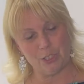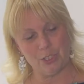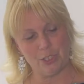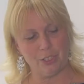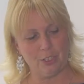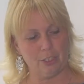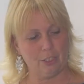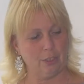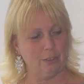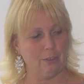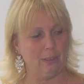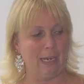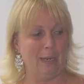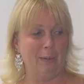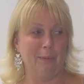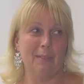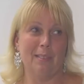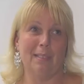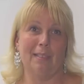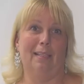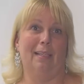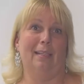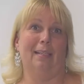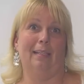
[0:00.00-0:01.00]
So I was
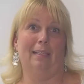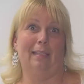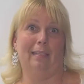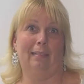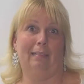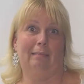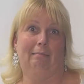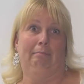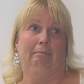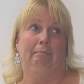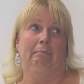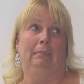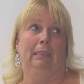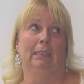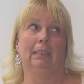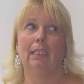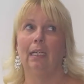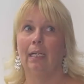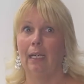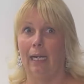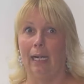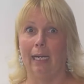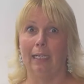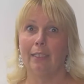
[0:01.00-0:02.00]
like,
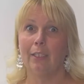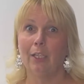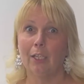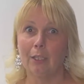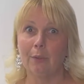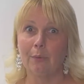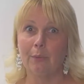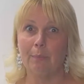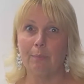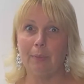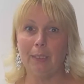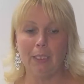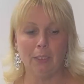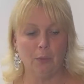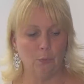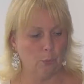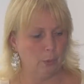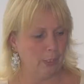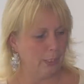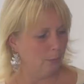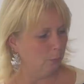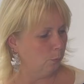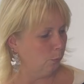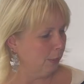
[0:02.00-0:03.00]
I thought it would be a
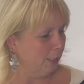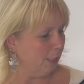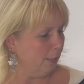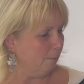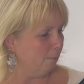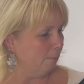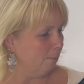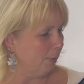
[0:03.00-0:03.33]
win-win.